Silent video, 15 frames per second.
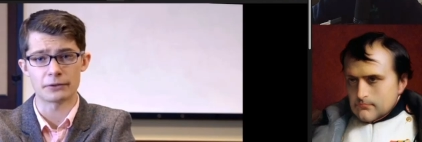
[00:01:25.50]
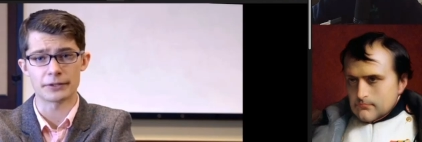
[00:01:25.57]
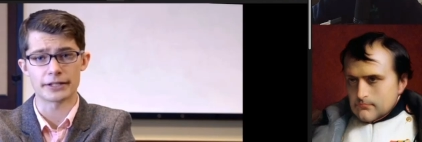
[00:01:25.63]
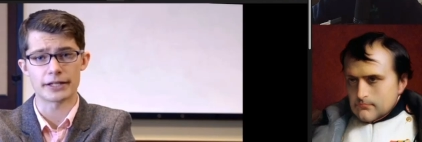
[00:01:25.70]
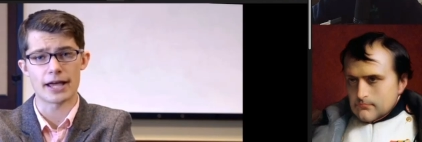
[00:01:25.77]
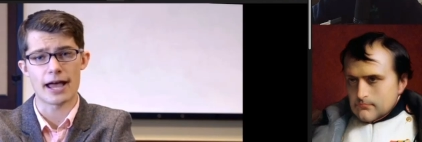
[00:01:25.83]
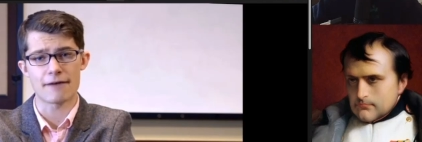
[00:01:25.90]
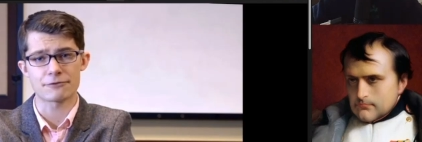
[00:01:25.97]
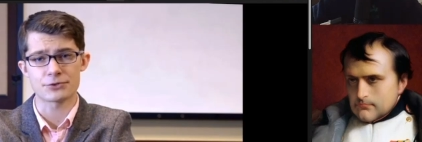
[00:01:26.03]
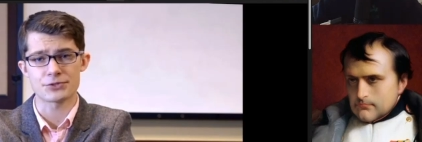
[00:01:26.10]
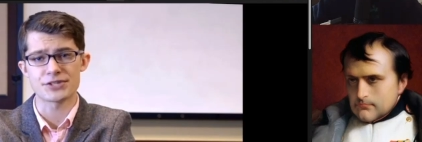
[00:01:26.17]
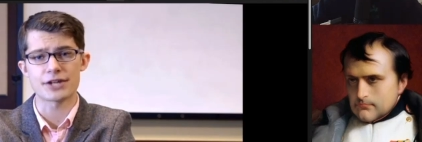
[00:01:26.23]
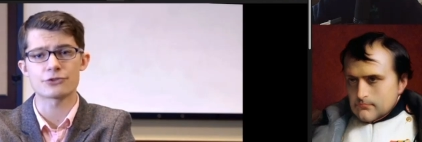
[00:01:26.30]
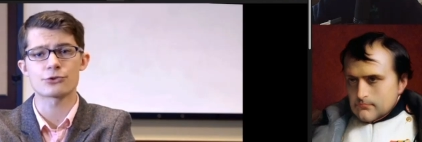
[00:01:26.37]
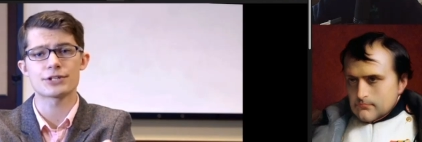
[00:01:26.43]
Speaker 1: Italy, after
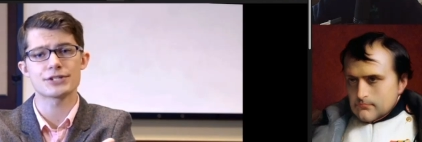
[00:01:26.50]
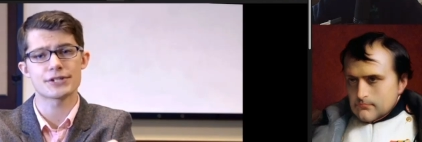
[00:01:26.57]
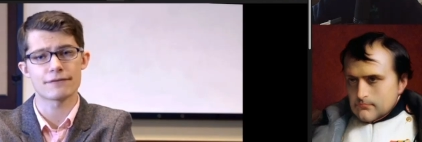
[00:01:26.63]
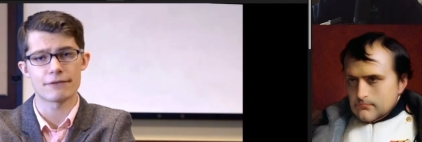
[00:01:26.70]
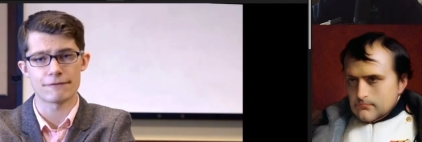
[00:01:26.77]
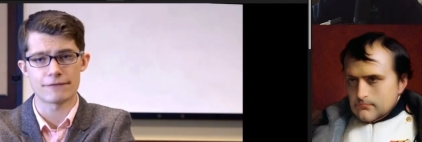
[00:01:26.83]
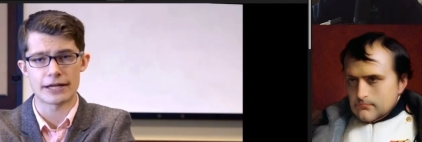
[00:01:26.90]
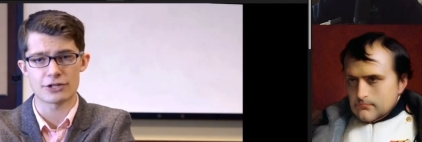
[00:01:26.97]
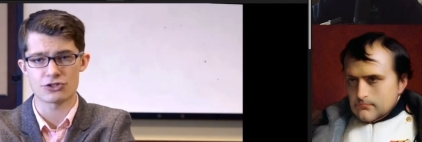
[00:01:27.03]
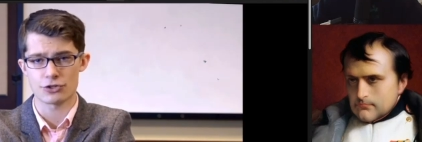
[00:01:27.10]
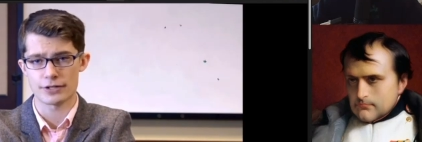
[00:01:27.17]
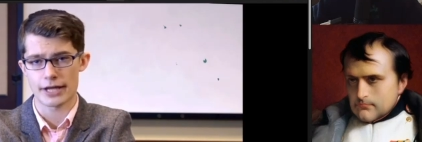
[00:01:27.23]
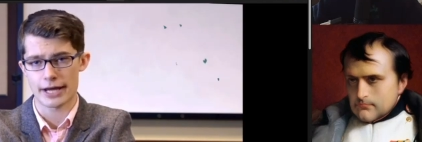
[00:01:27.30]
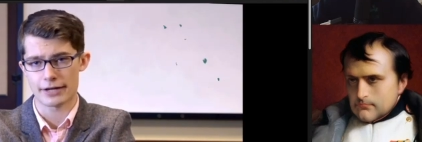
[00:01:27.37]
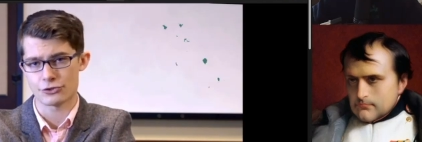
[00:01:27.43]
centuries of
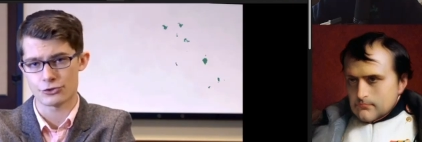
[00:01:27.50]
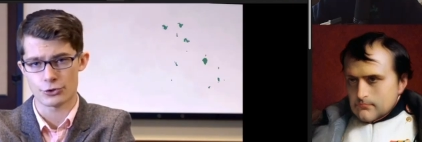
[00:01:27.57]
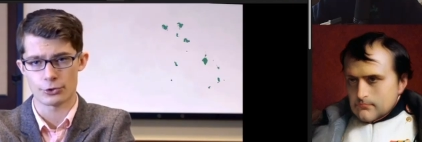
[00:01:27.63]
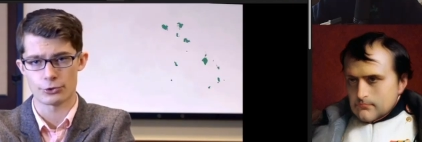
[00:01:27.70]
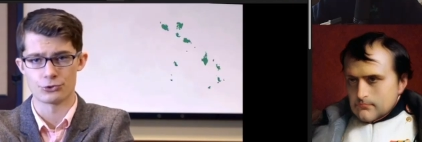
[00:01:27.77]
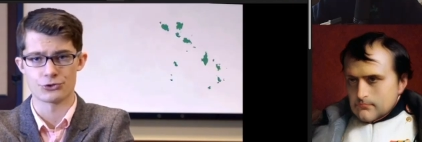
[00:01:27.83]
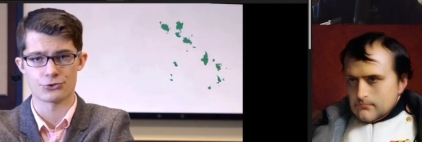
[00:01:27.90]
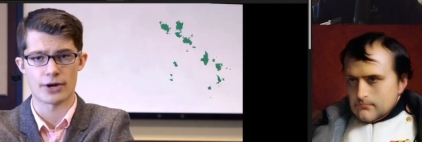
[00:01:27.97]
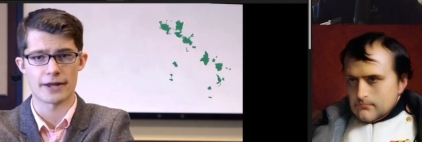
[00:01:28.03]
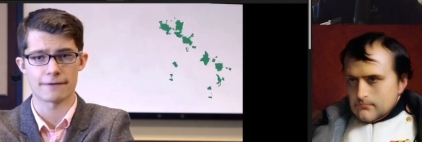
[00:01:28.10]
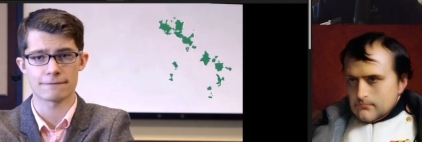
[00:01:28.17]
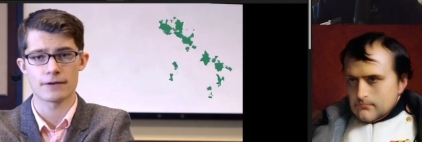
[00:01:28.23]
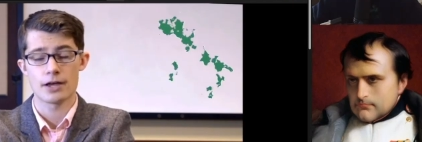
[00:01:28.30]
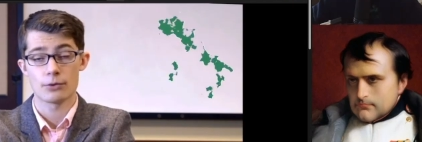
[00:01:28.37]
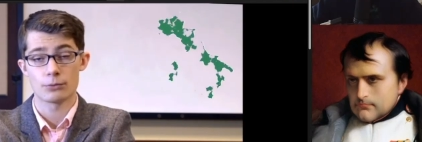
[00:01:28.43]
invasion and internal
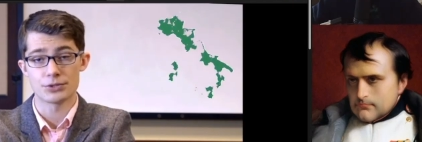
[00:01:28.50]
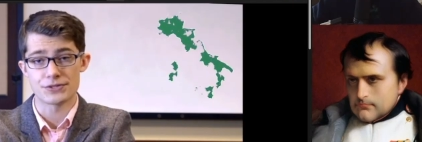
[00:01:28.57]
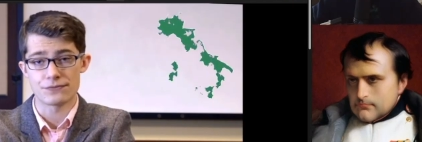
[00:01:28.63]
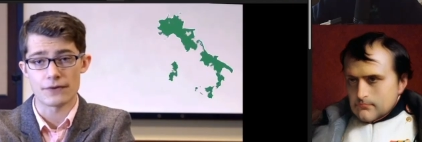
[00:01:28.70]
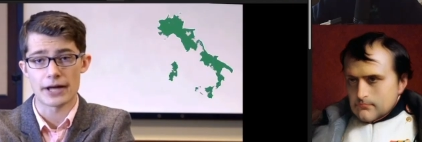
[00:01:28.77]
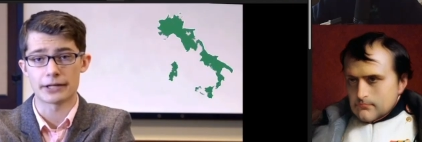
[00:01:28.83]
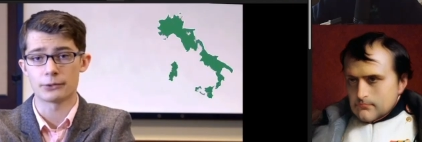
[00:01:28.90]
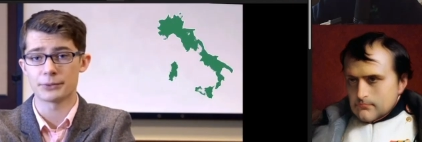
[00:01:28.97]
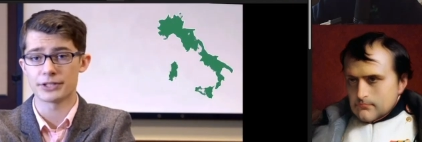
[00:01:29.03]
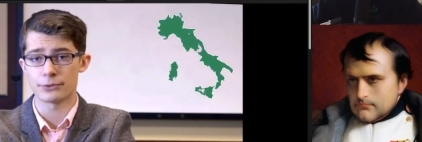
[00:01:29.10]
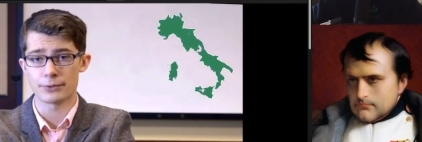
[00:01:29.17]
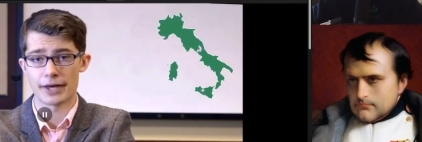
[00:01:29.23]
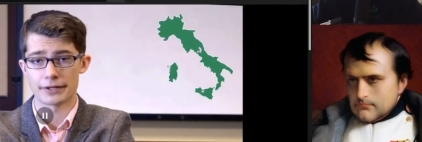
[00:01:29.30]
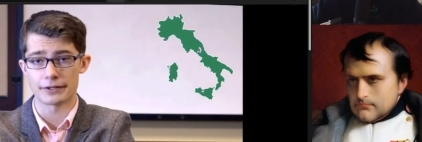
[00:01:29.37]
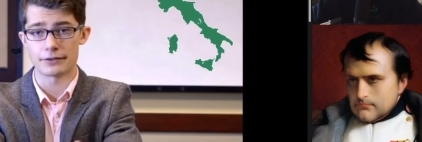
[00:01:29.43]
strife, was finally
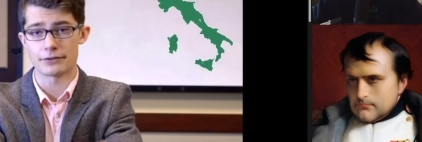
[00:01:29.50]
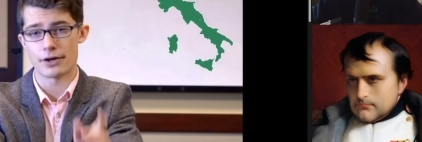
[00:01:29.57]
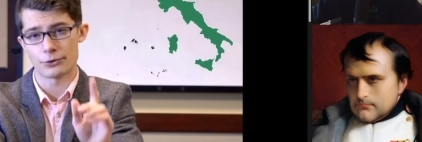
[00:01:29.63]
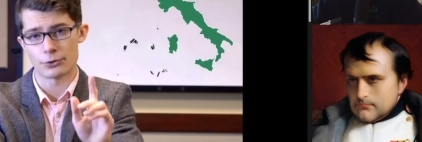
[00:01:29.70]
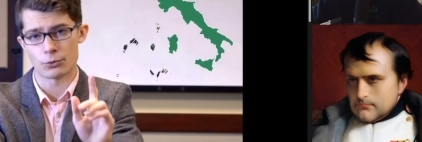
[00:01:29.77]
united